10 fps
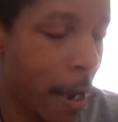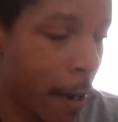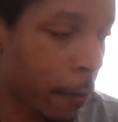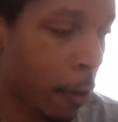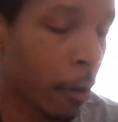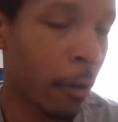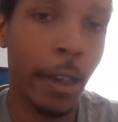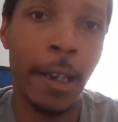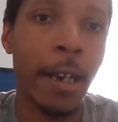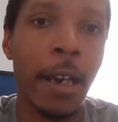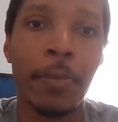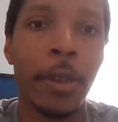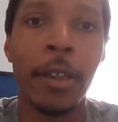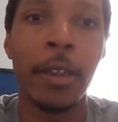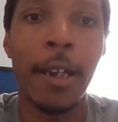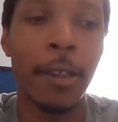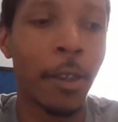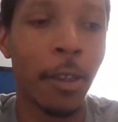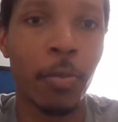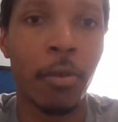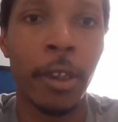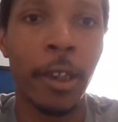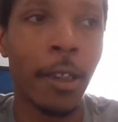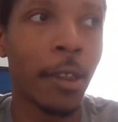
ever happy at this point?